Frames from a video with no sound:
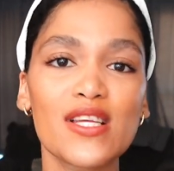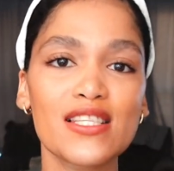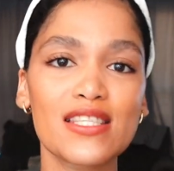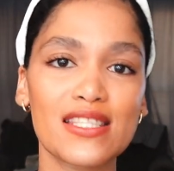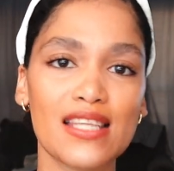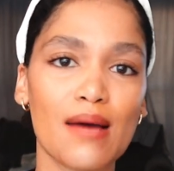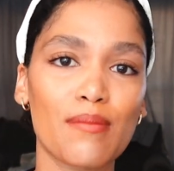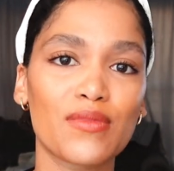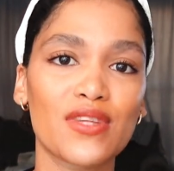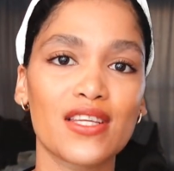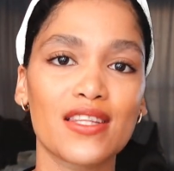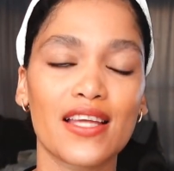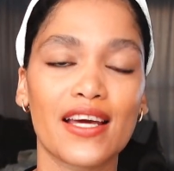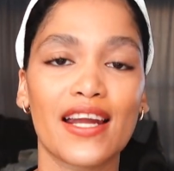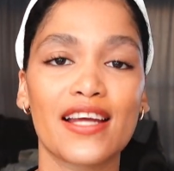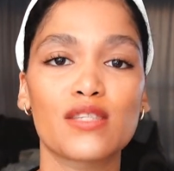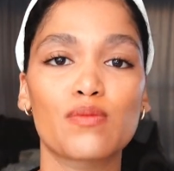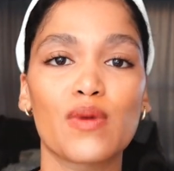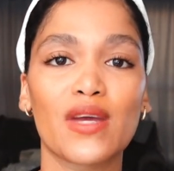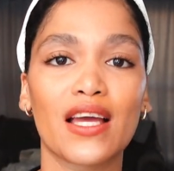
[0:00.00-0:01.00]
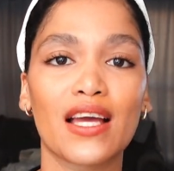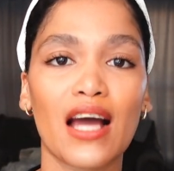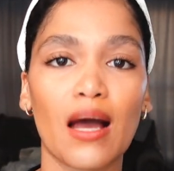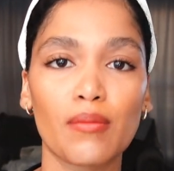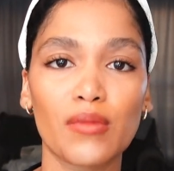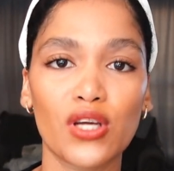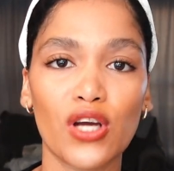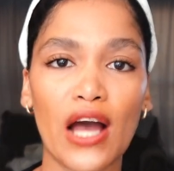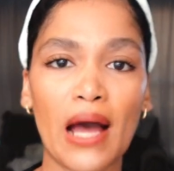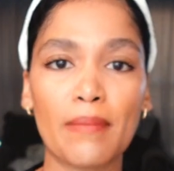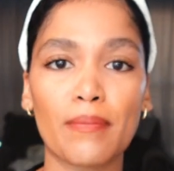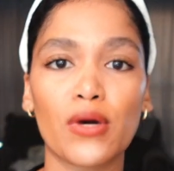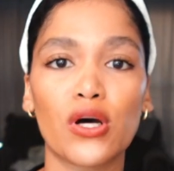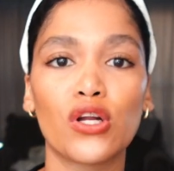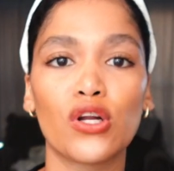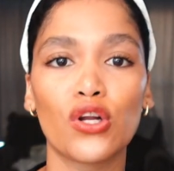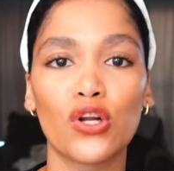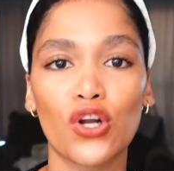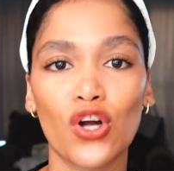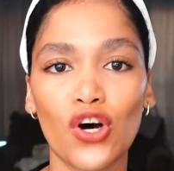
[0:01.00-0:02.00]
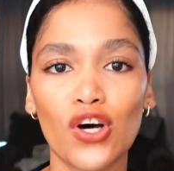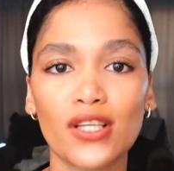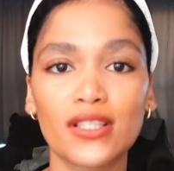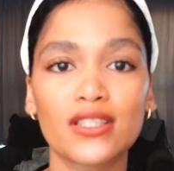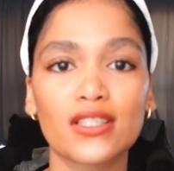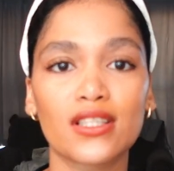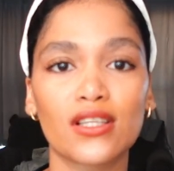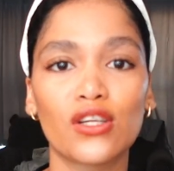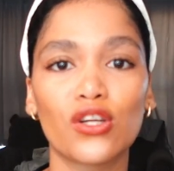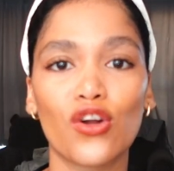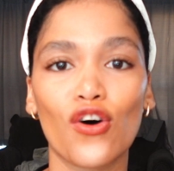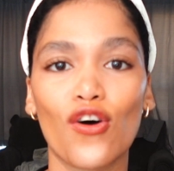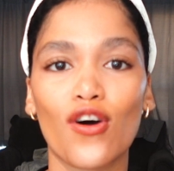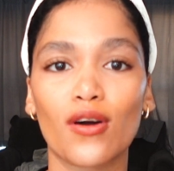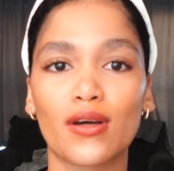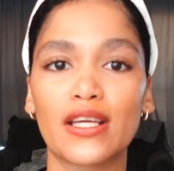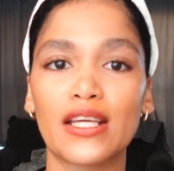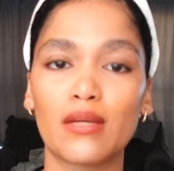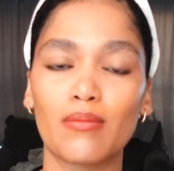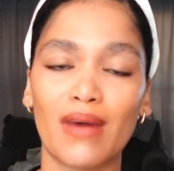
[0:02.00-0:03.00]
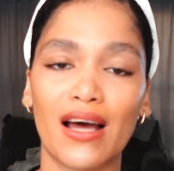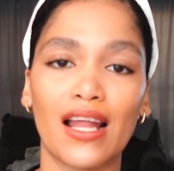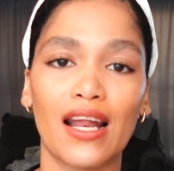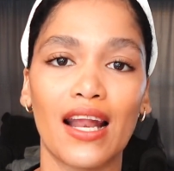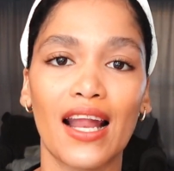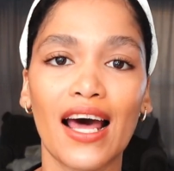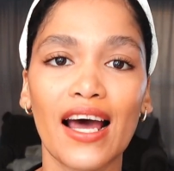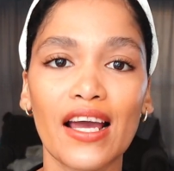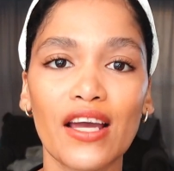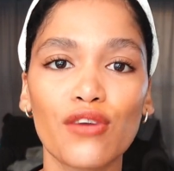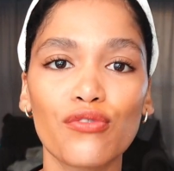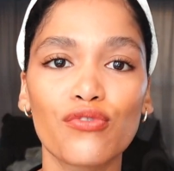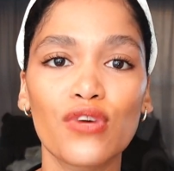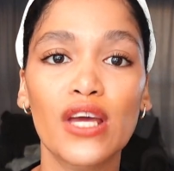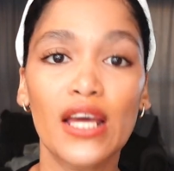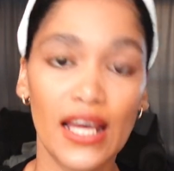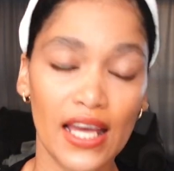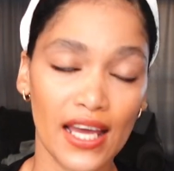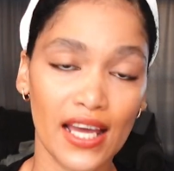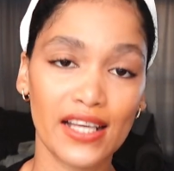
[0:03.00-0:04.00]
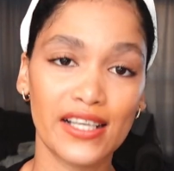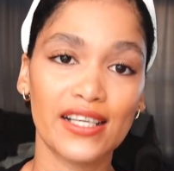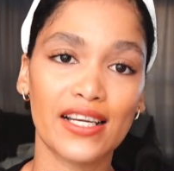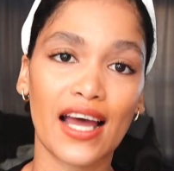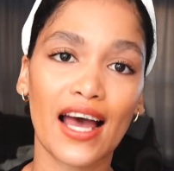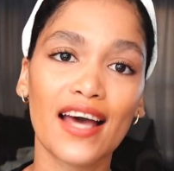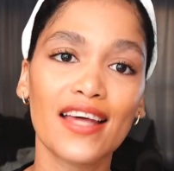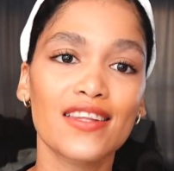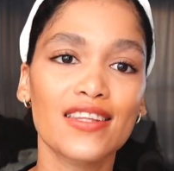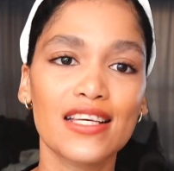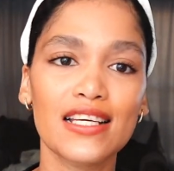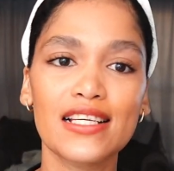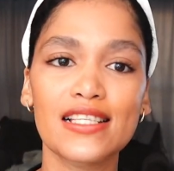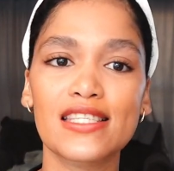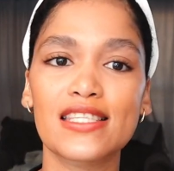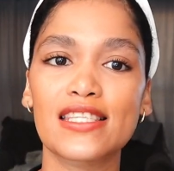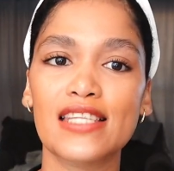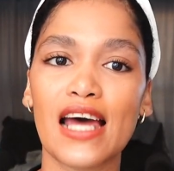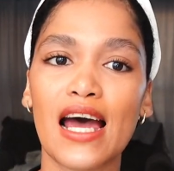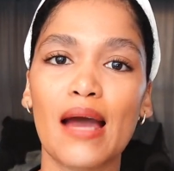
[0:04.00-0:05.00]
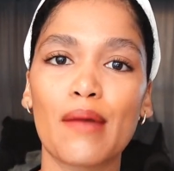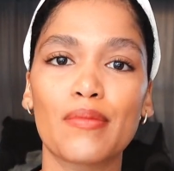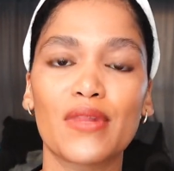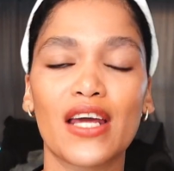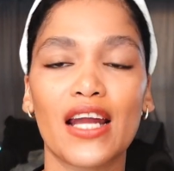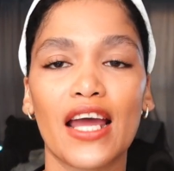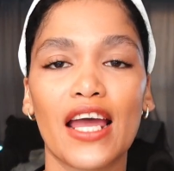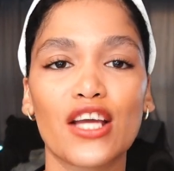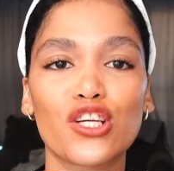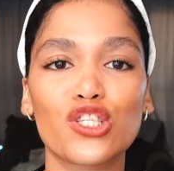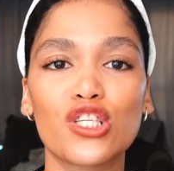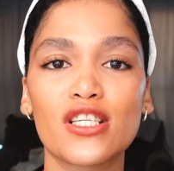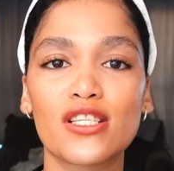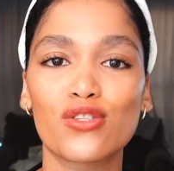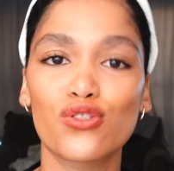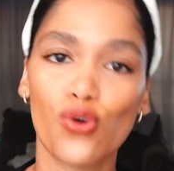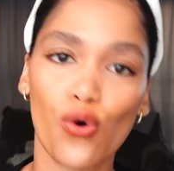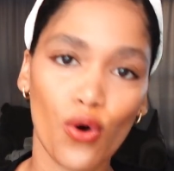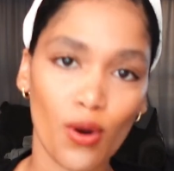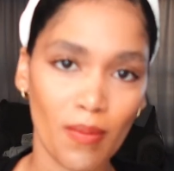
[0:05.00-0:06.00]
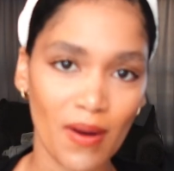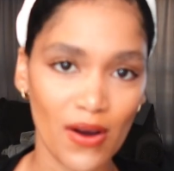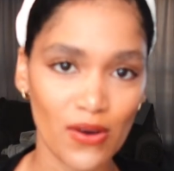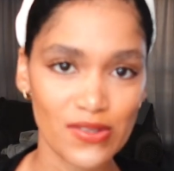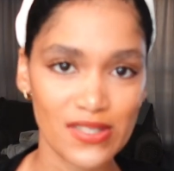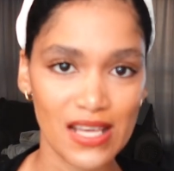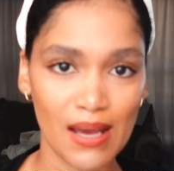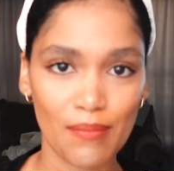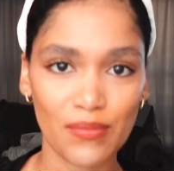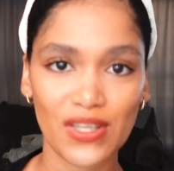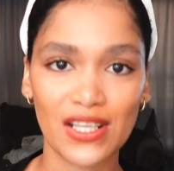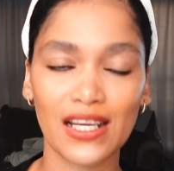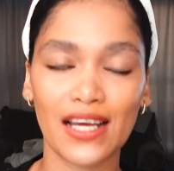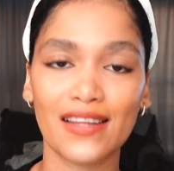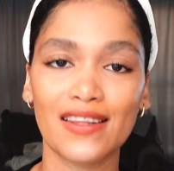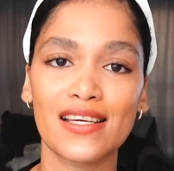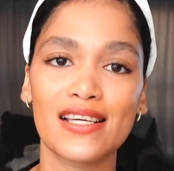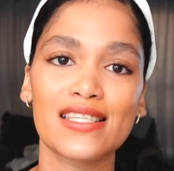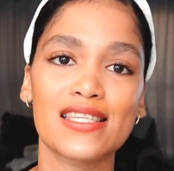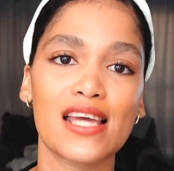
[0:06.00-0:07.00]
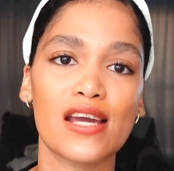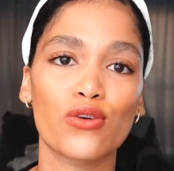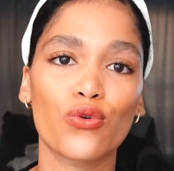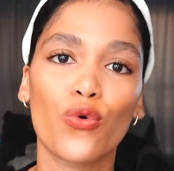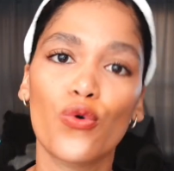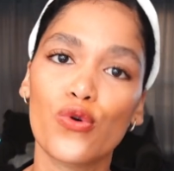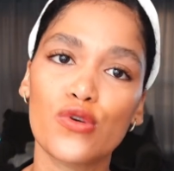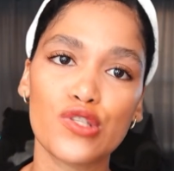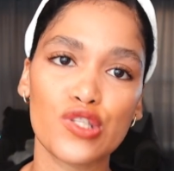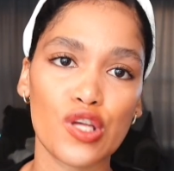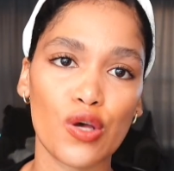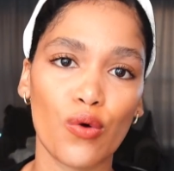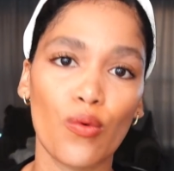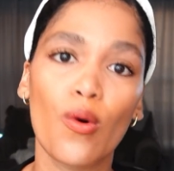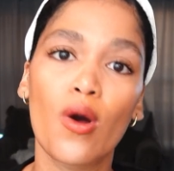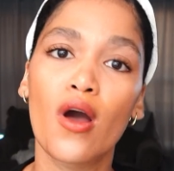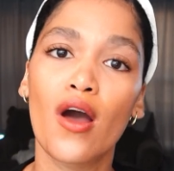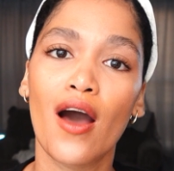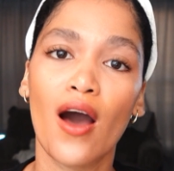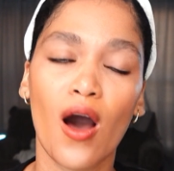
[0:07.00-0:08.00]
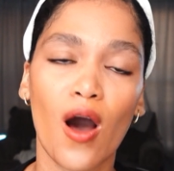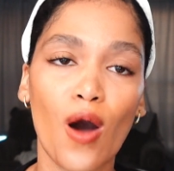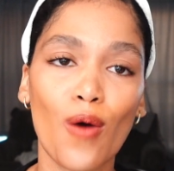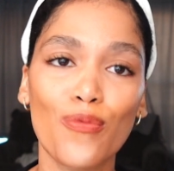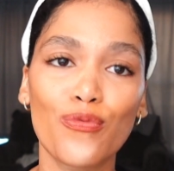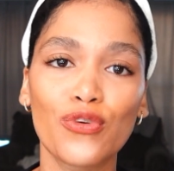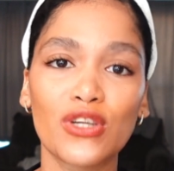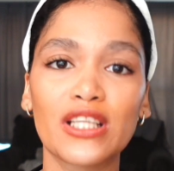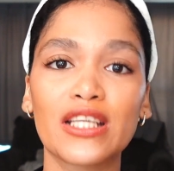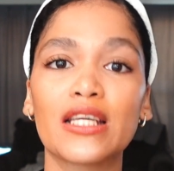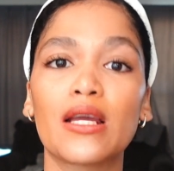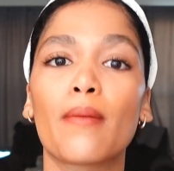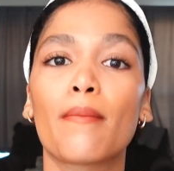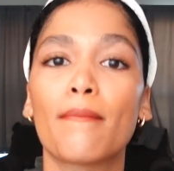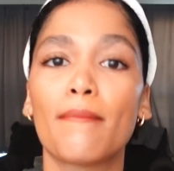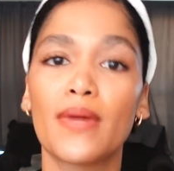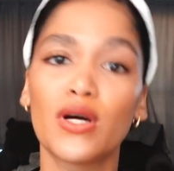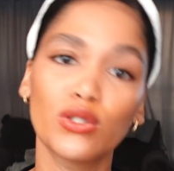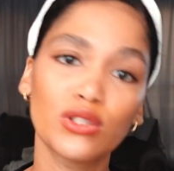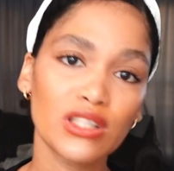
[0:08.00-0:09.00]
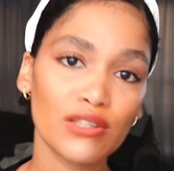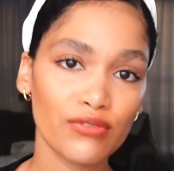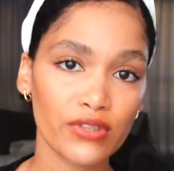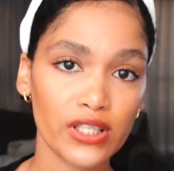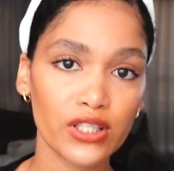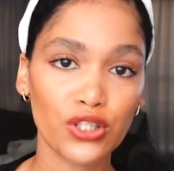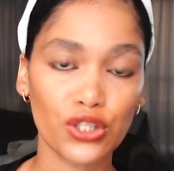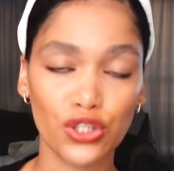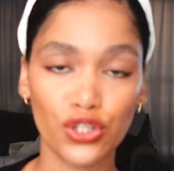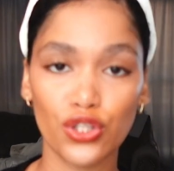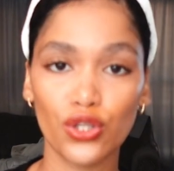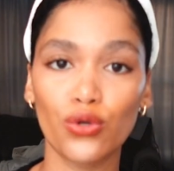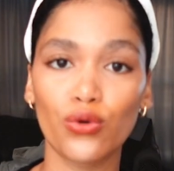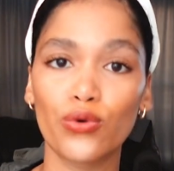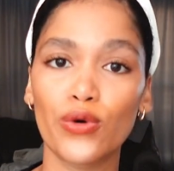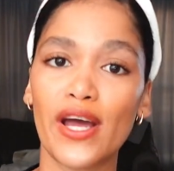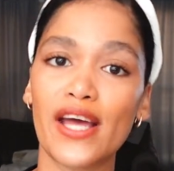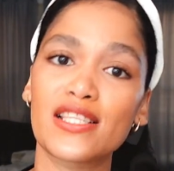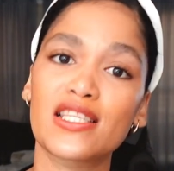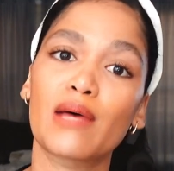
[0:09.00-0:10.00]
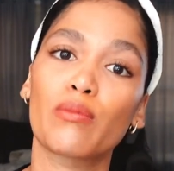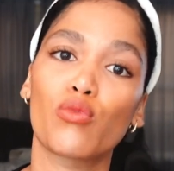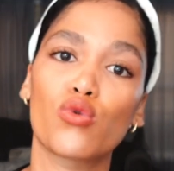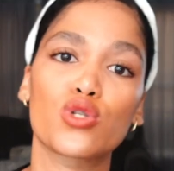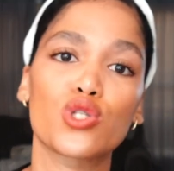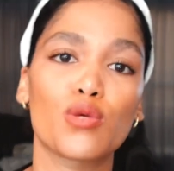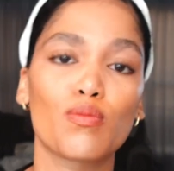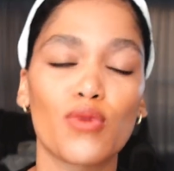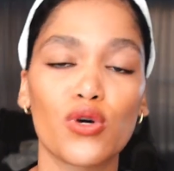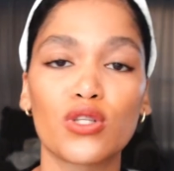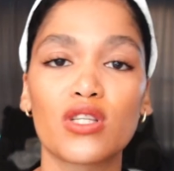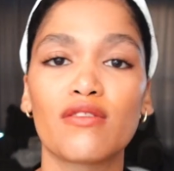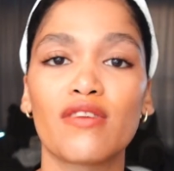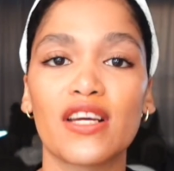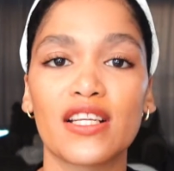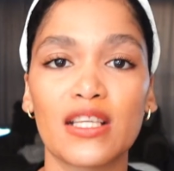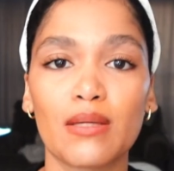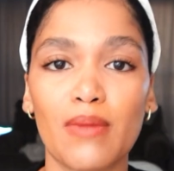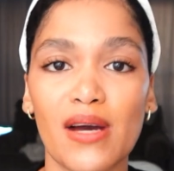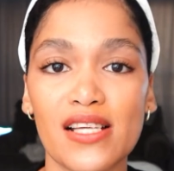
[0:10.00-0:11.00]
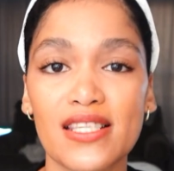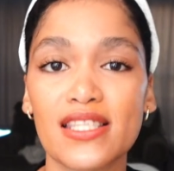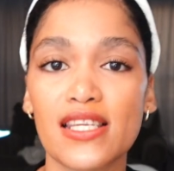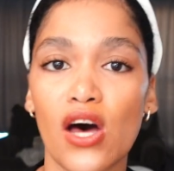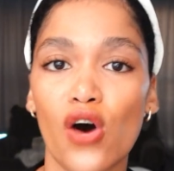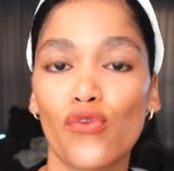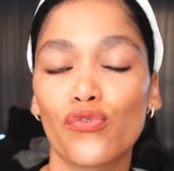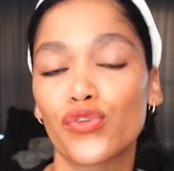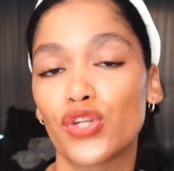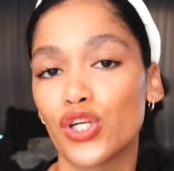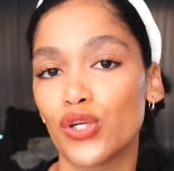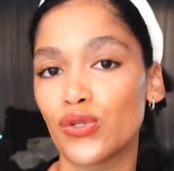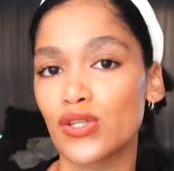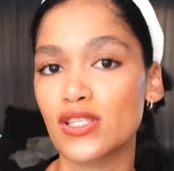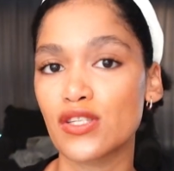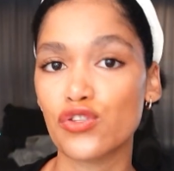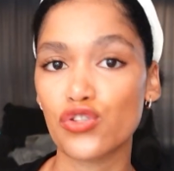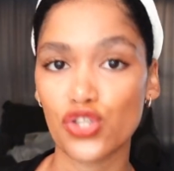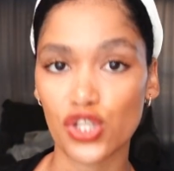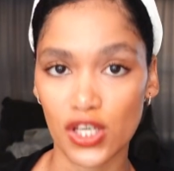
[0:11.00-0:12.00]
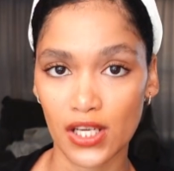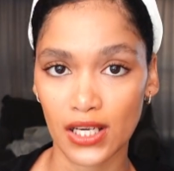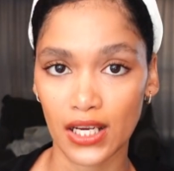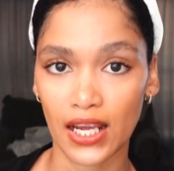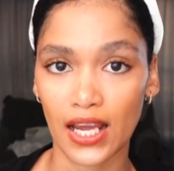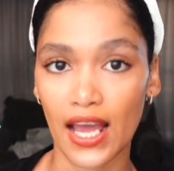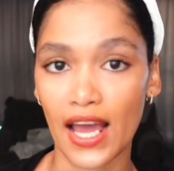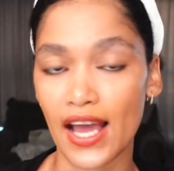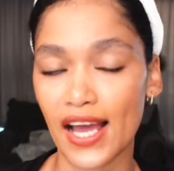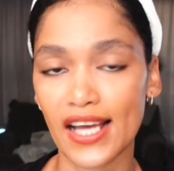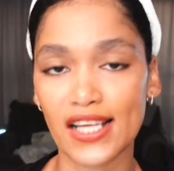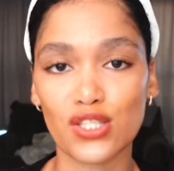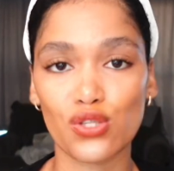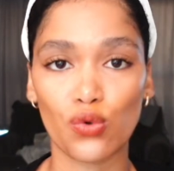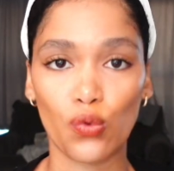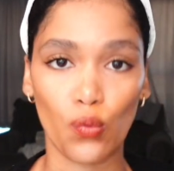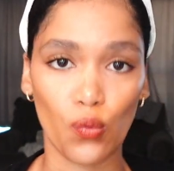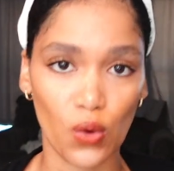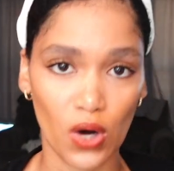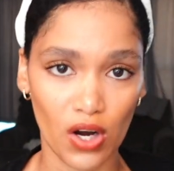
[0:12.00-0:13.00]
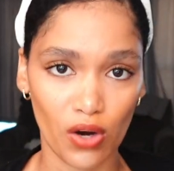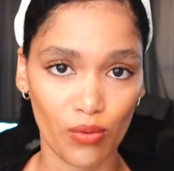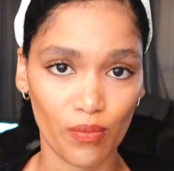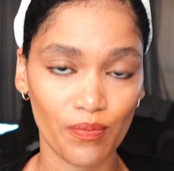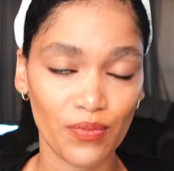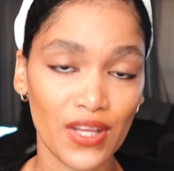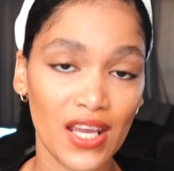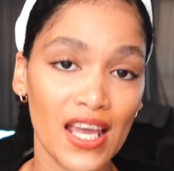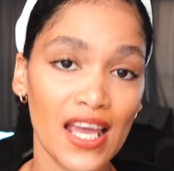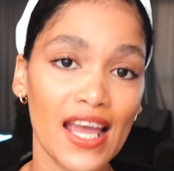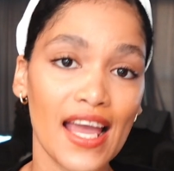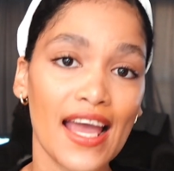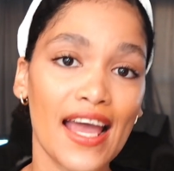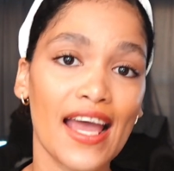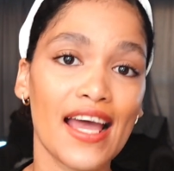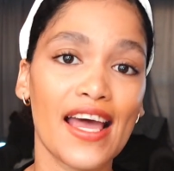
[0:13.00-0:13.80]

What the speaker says: It's been something that has been coming up a lot along in my life, and I think it's time that I actually talk about something like this and also hopefully motivate you as I'm also motivating myself through this journey as well.